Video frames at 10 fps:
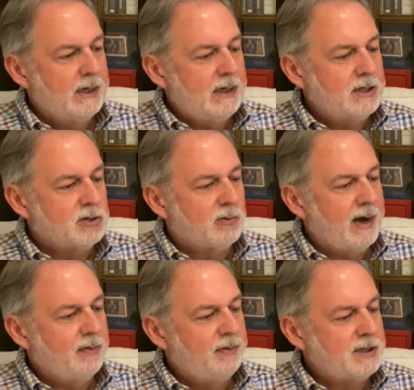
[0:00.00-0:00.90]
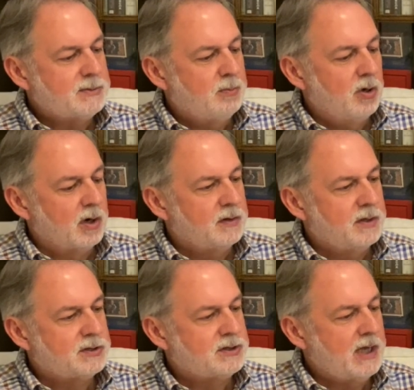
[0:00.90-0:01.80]
It's around this book,
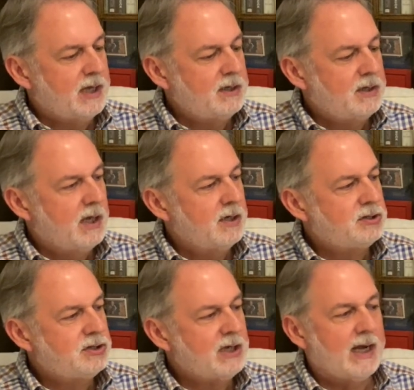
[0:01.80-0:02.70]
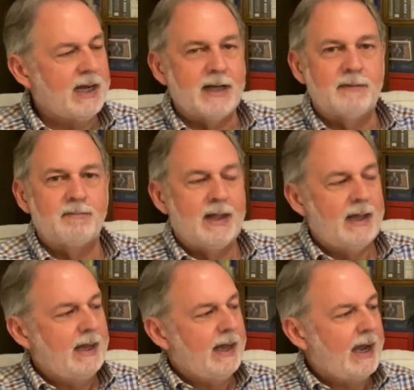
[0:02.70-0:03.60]
The Sun Does Shine,
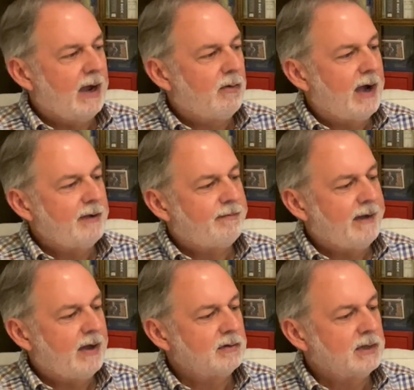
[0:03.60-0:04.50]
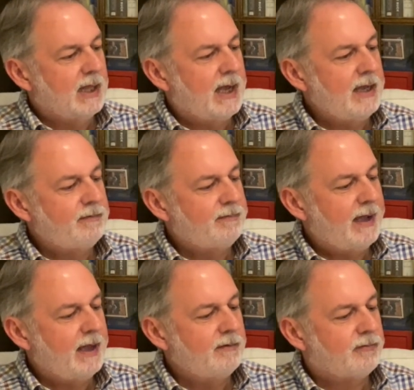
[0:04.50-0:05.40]
How I Found Life
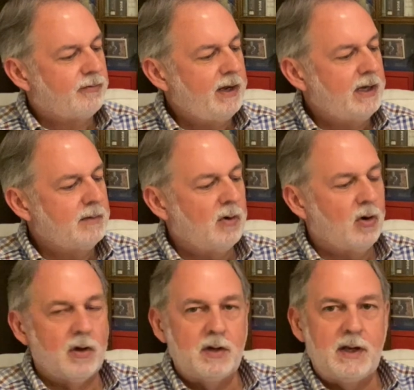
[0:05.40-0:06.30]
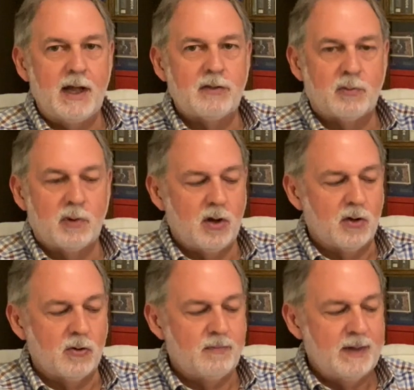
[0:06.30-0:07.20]
and Freedom on Death
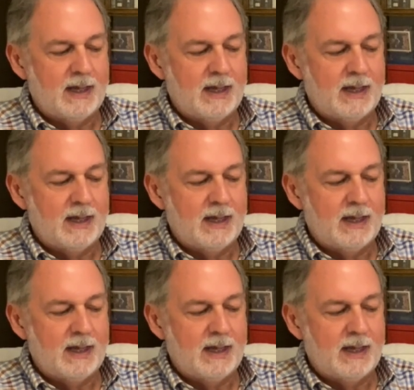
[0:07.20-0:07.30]
Row.